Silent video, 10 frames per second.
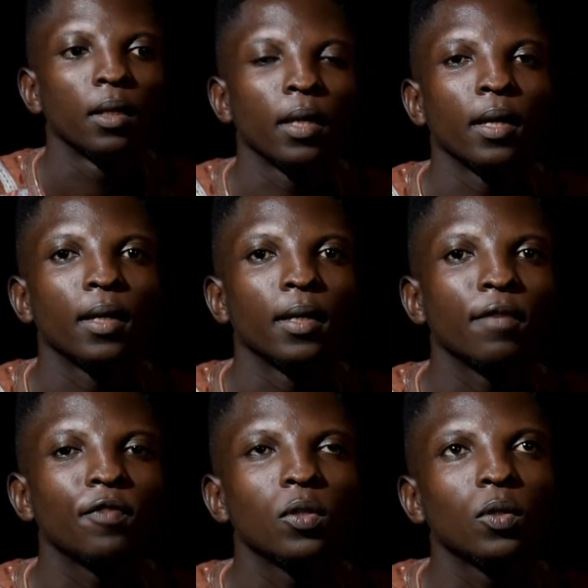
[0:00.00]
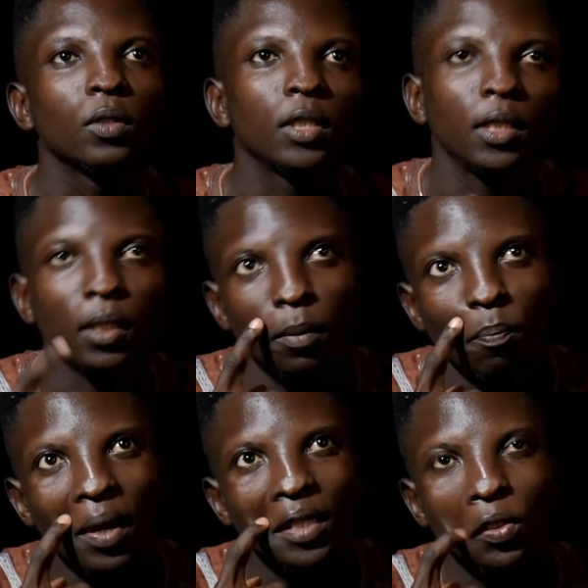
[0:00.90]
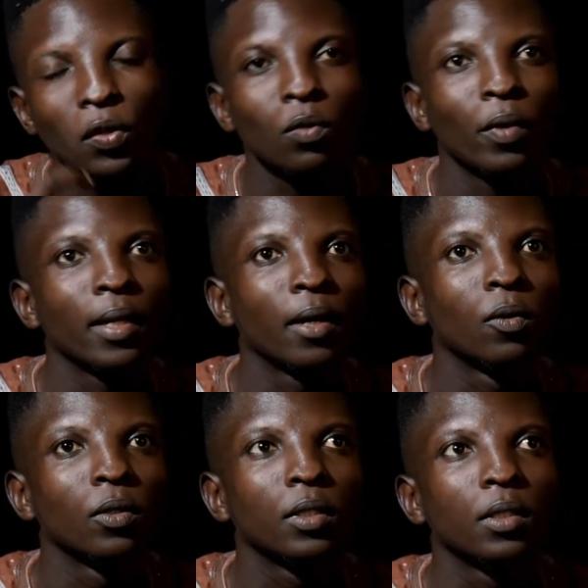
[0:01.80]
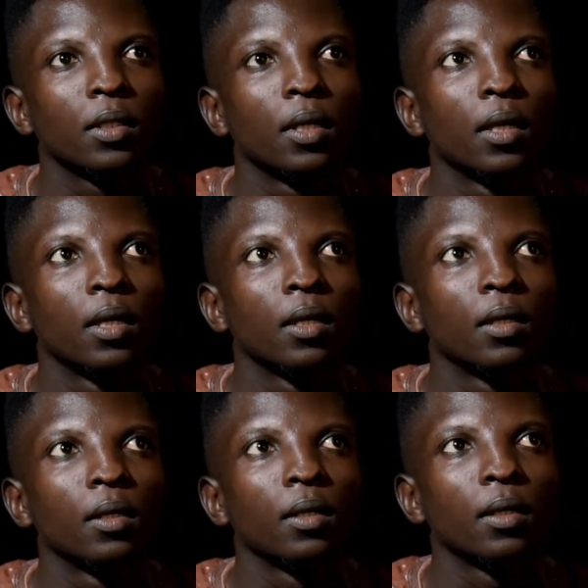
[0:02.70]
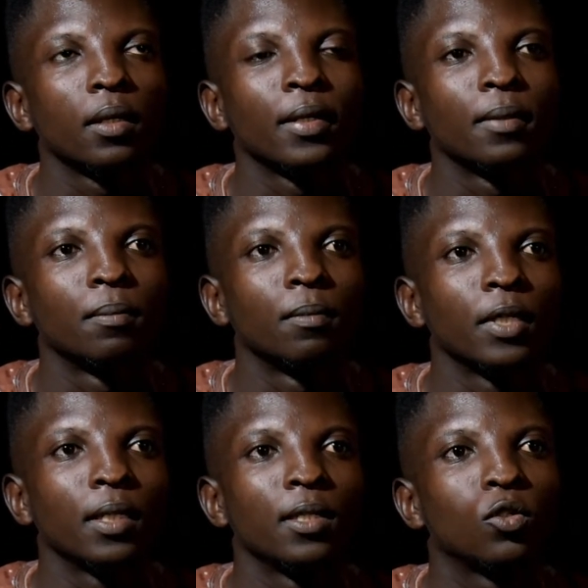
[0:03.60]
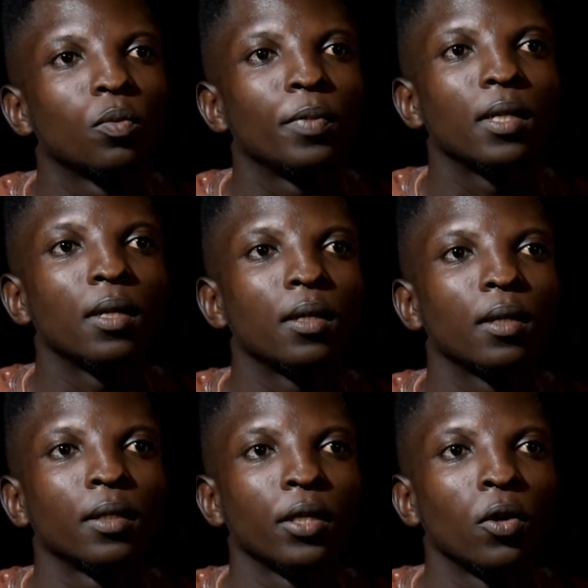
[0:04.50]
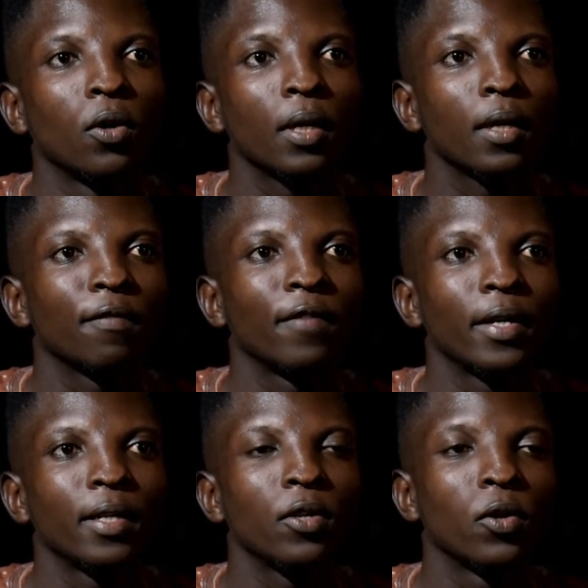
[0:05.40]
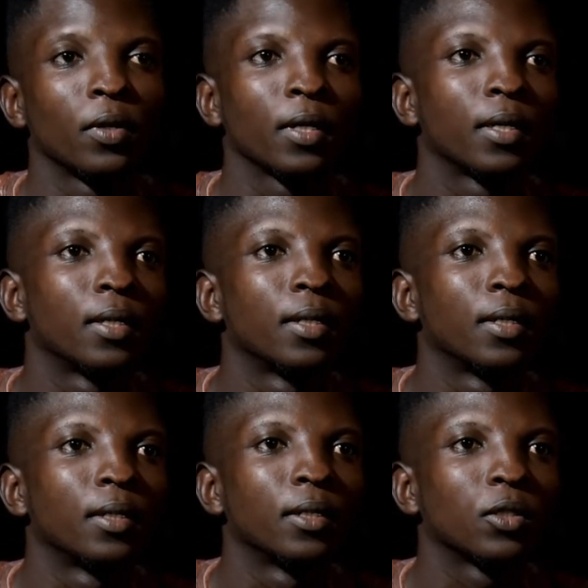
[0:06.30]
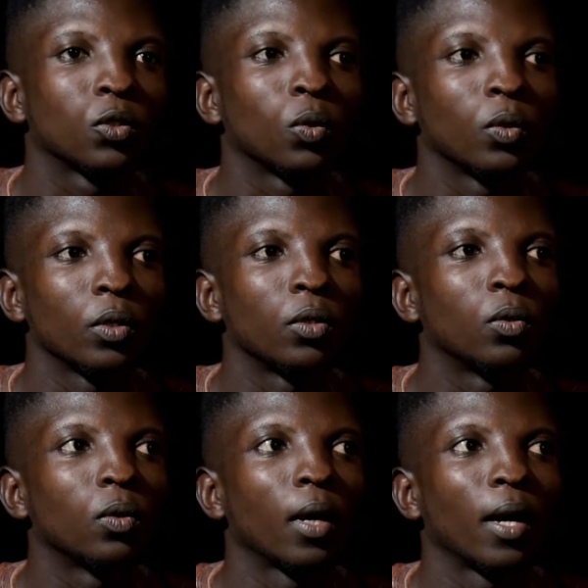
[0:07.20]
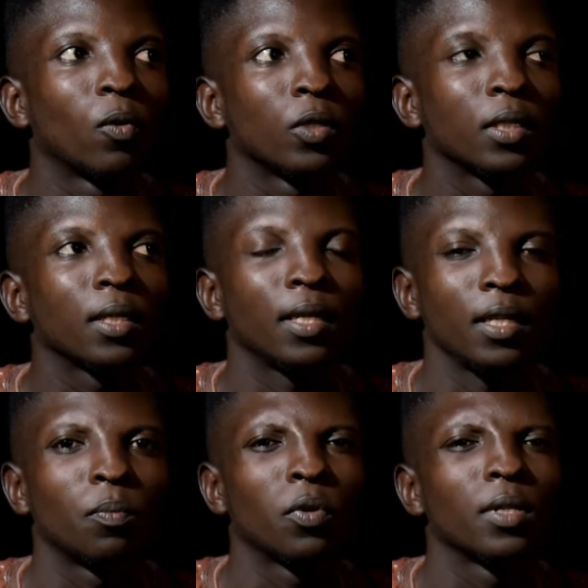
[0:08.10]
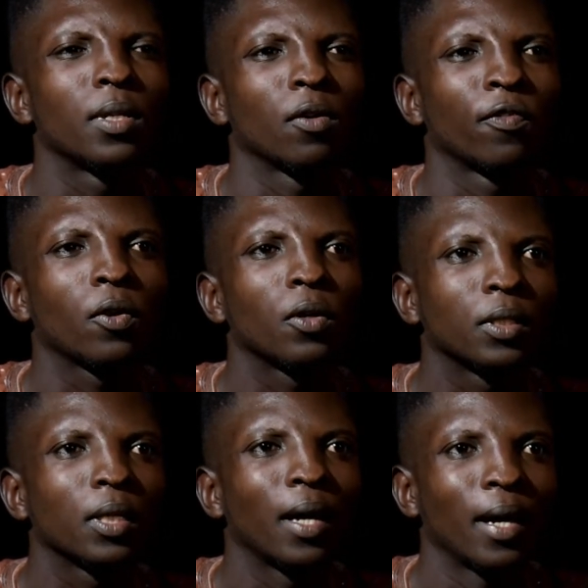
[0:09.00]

Yeah, even though she passed on when I was a little bit young, very young. So, I was a kid, but of course,